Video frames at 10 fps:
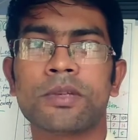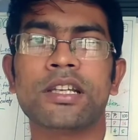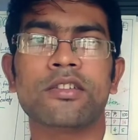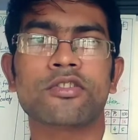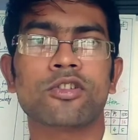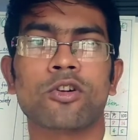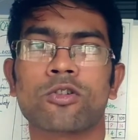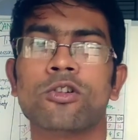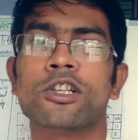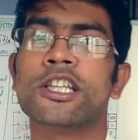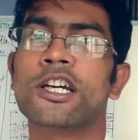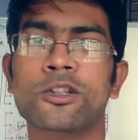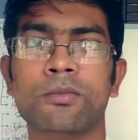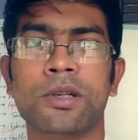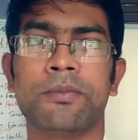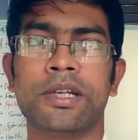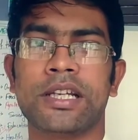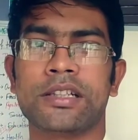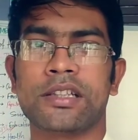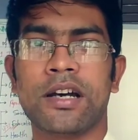means not only the human
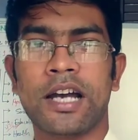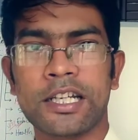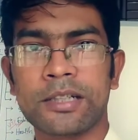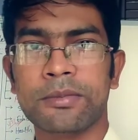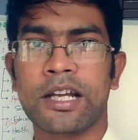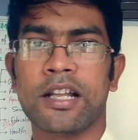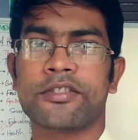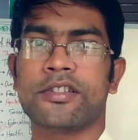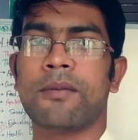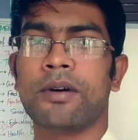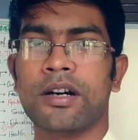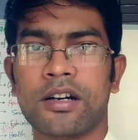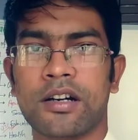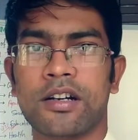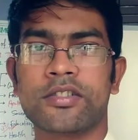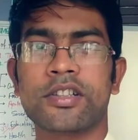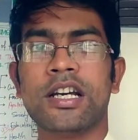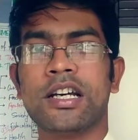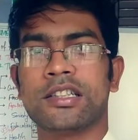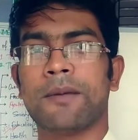being, the animals, the birds,
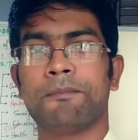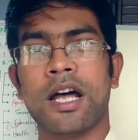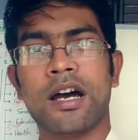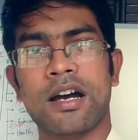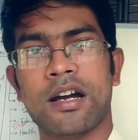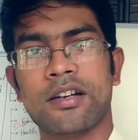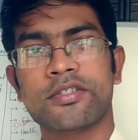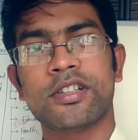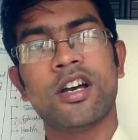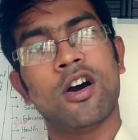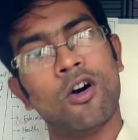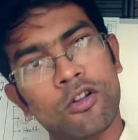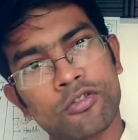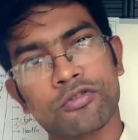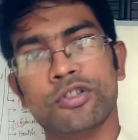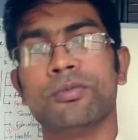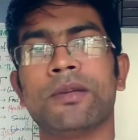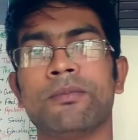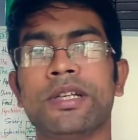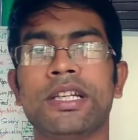the plants, also
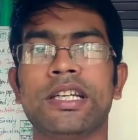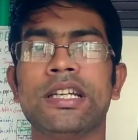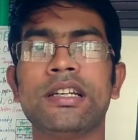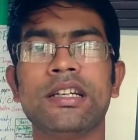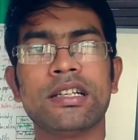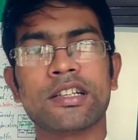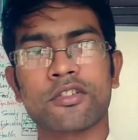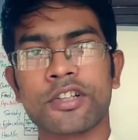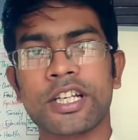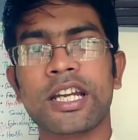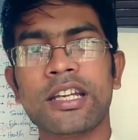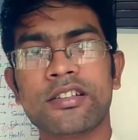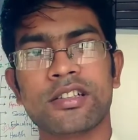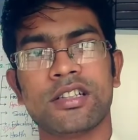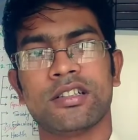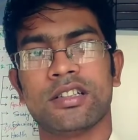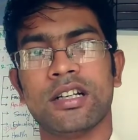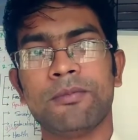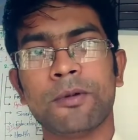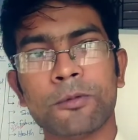human being create
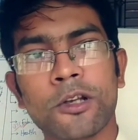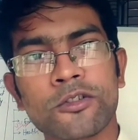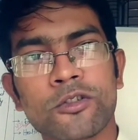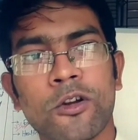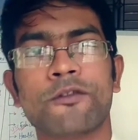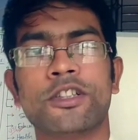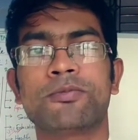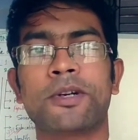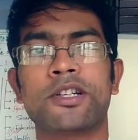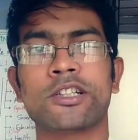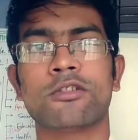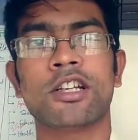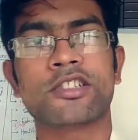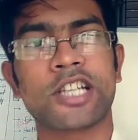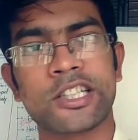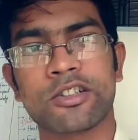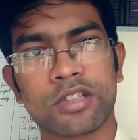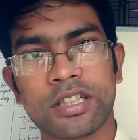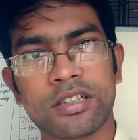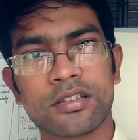the population of this particular
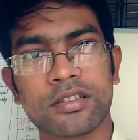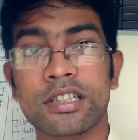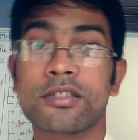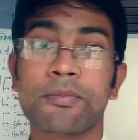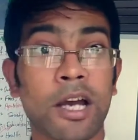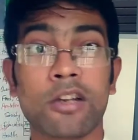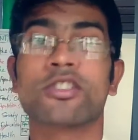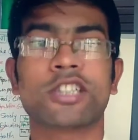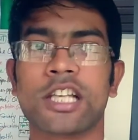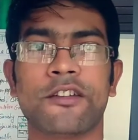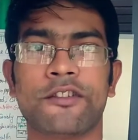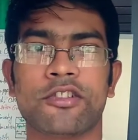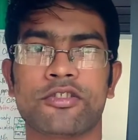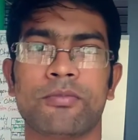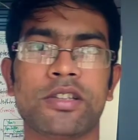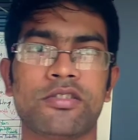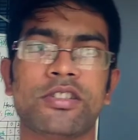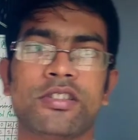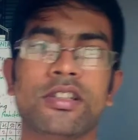territory in the biological definition. But